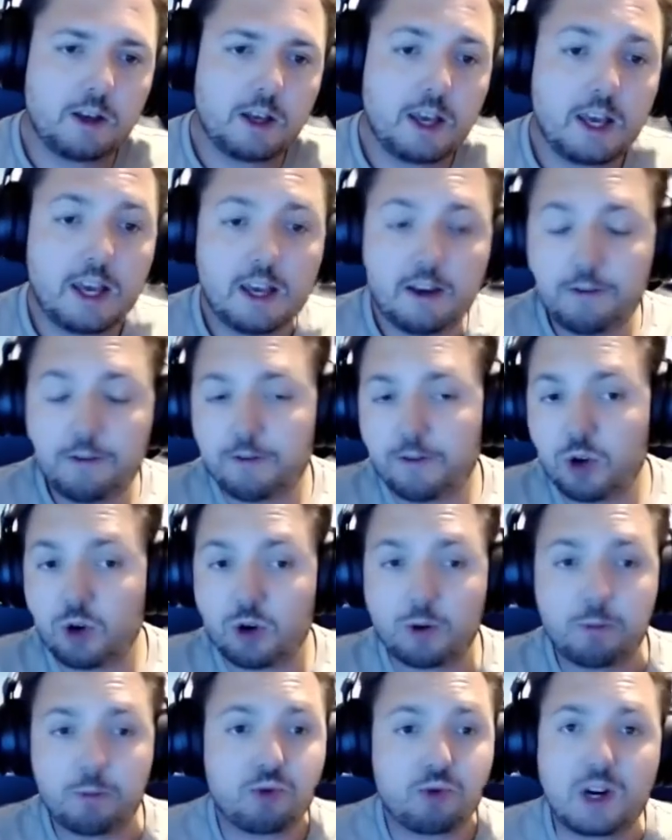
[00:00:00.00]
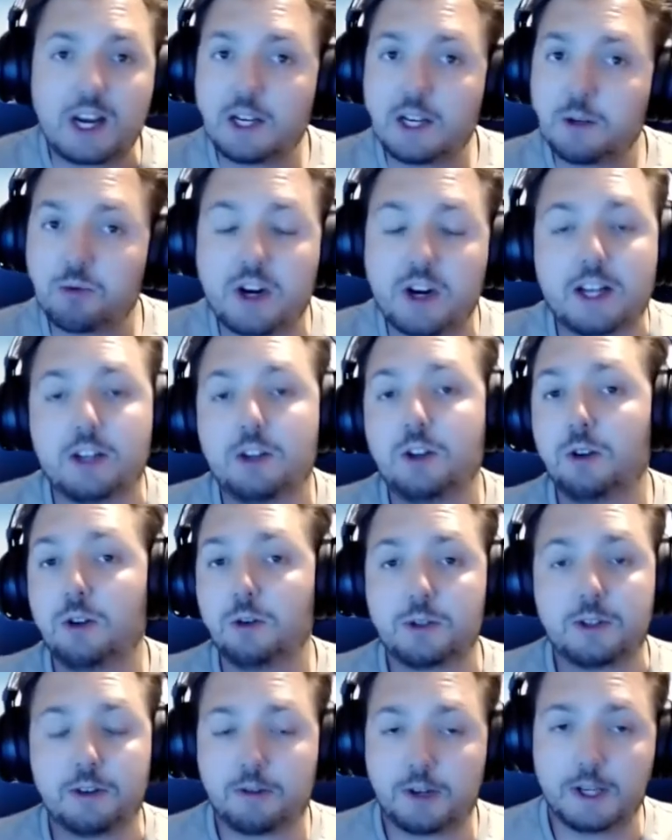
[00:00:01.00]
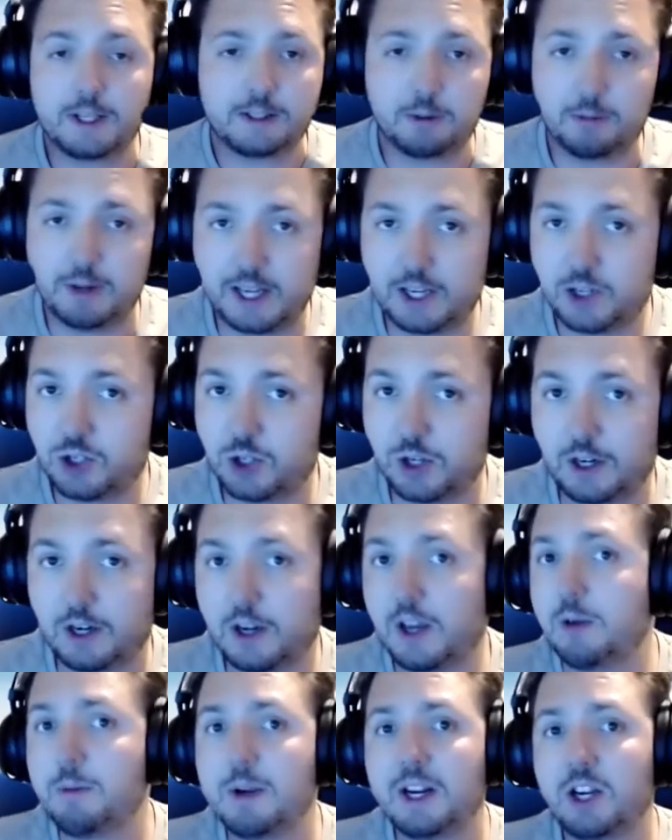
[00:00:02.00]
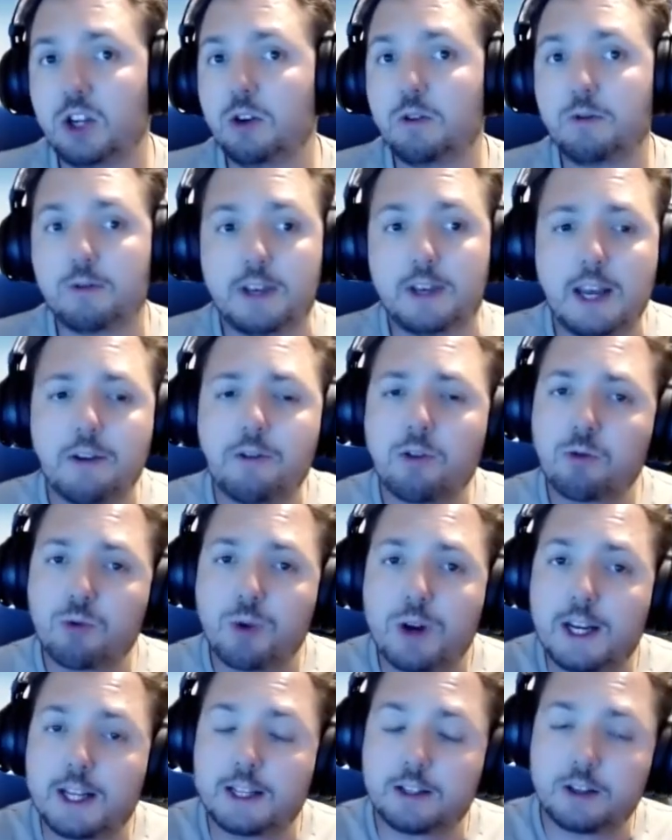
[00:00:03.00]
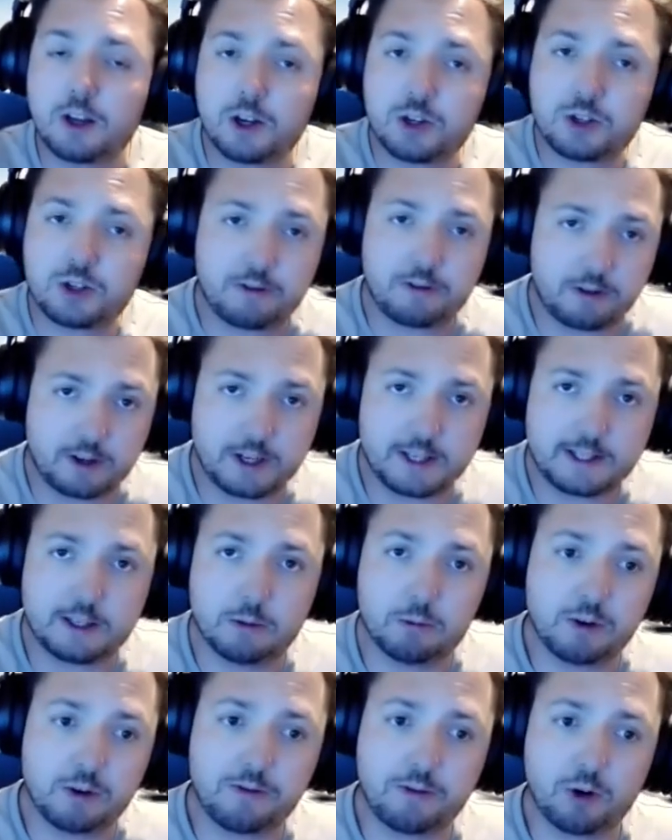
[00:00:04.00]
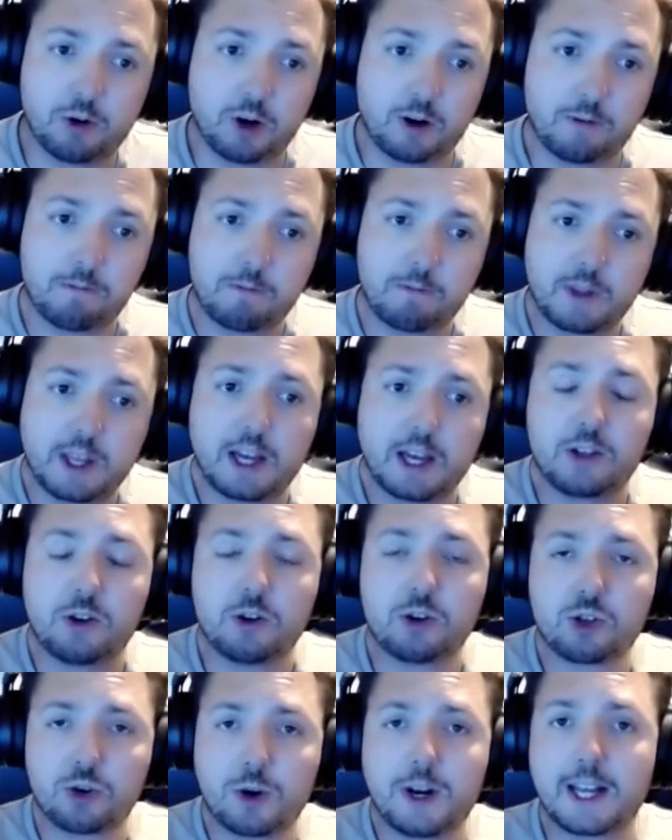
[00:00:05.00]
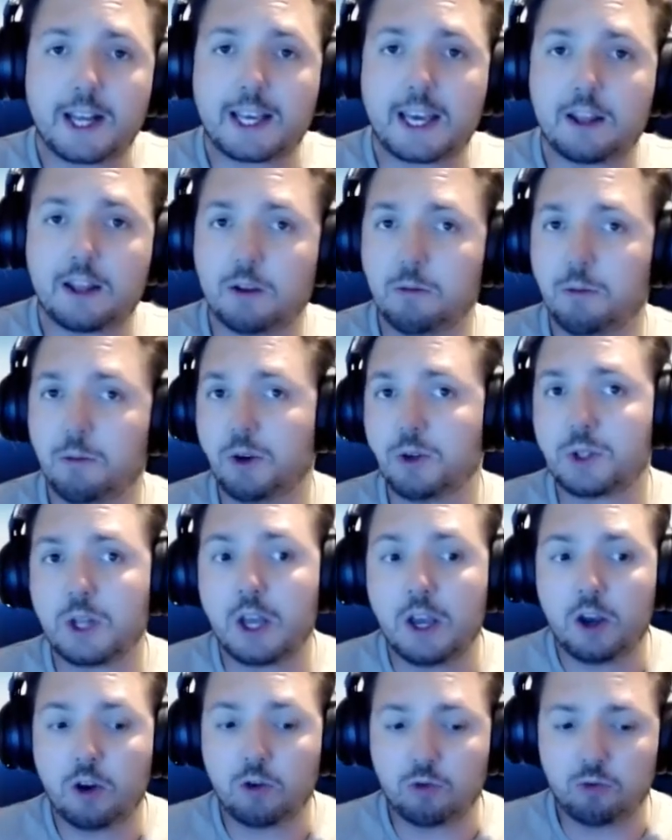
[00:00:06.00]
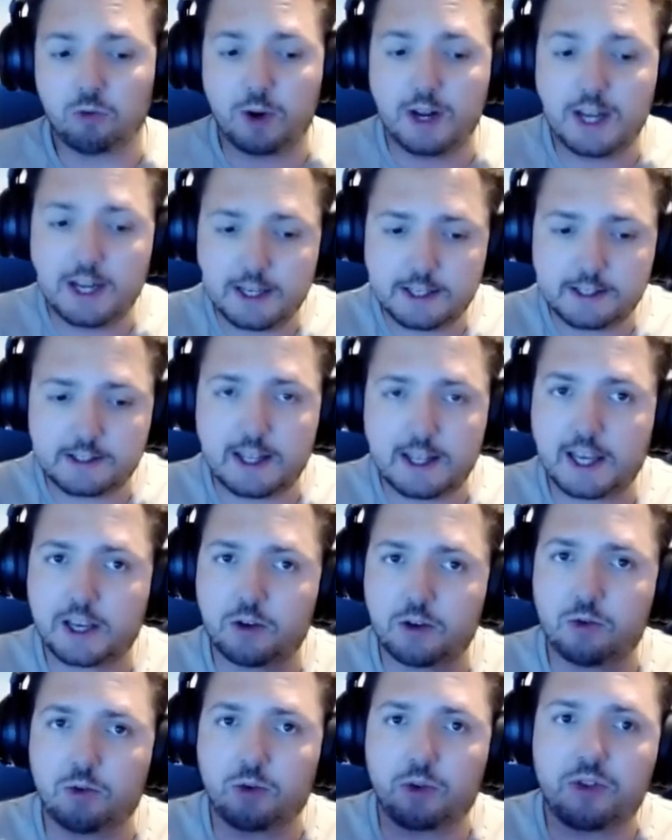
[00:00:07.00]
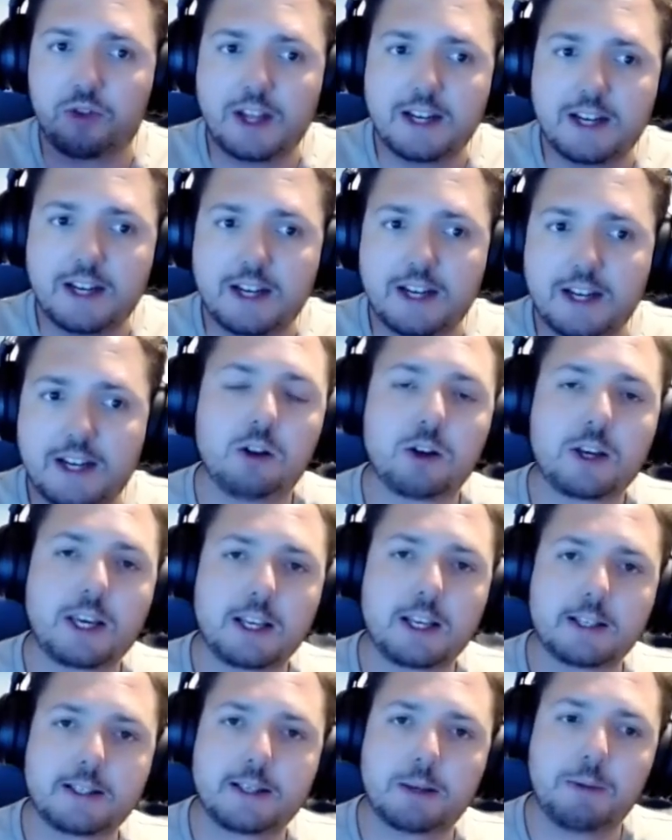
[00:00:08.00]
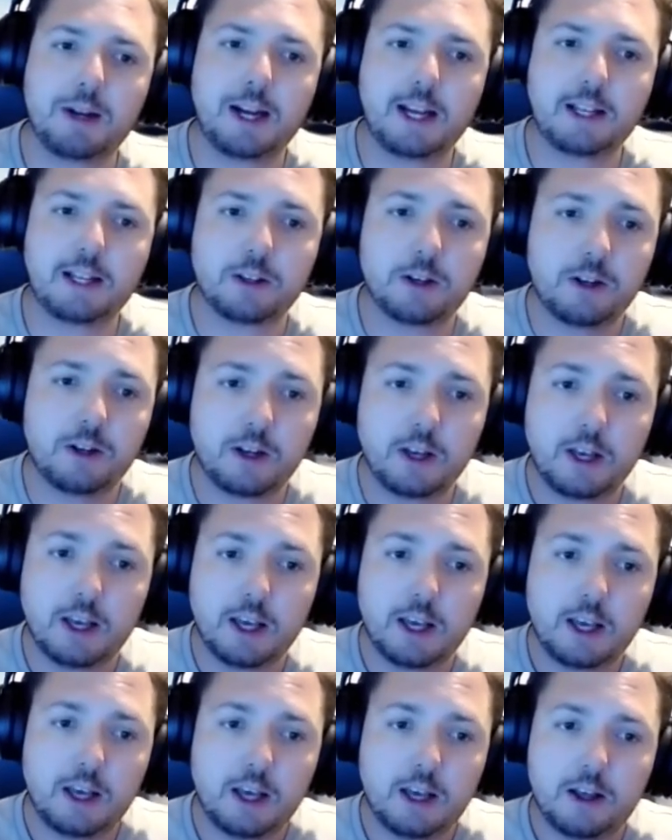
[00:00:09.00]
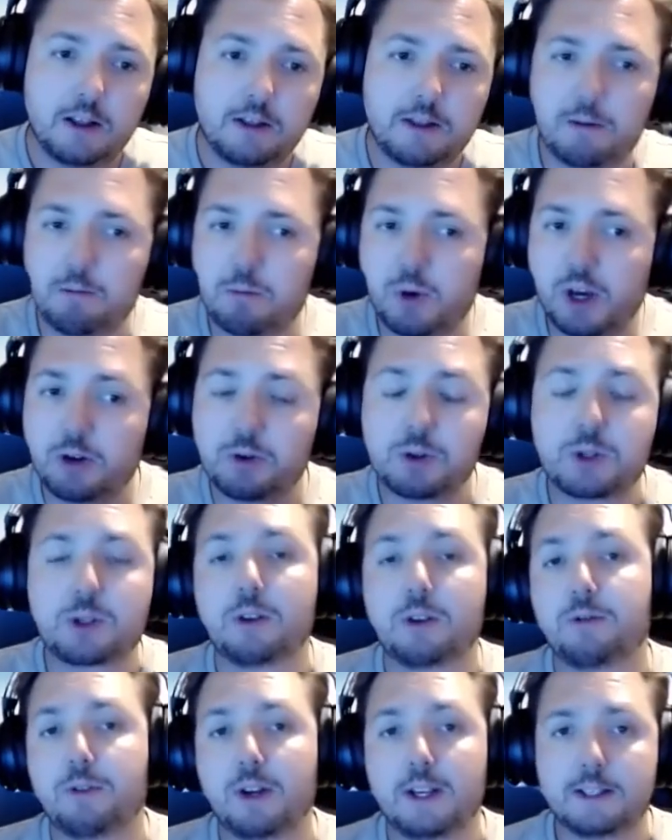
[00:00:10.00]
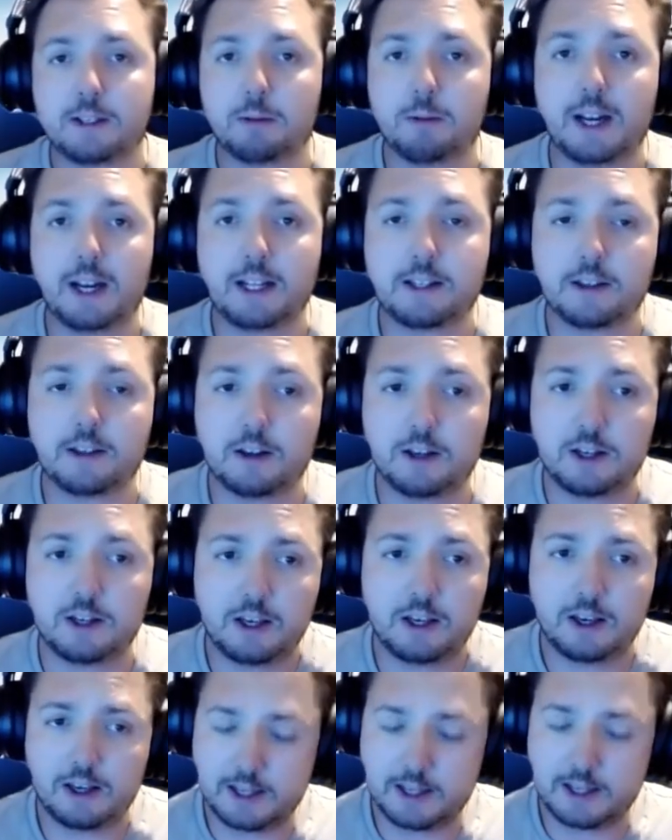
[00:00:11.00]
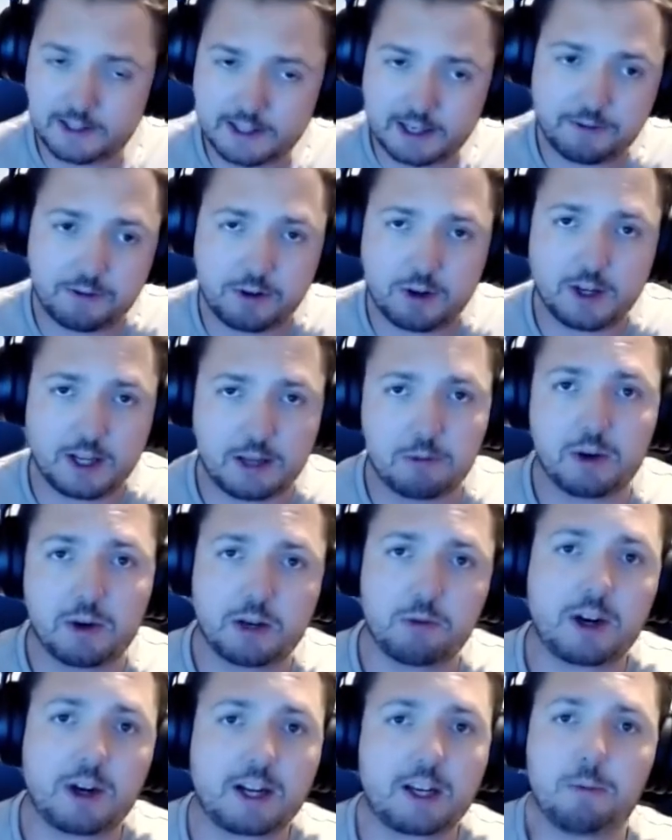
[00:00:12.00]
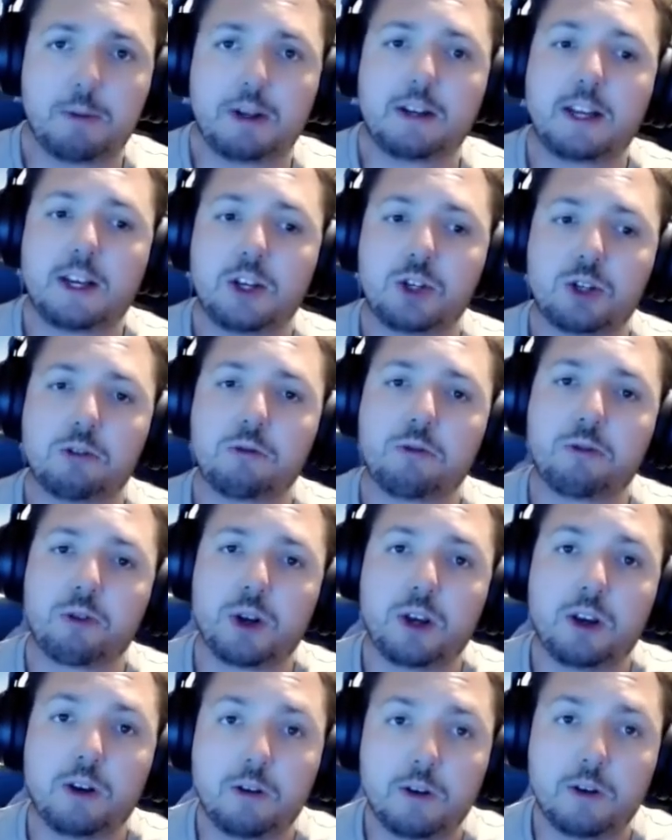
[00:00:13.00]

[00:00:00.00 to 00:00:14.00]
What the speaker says: If you're brand new to flight simulation, and I mean you've never really touched a flight sim before, and you're trying to get the most realistic and authentic looking simulator, then Microsoft Flight Simulator is definitely my recommendation for you.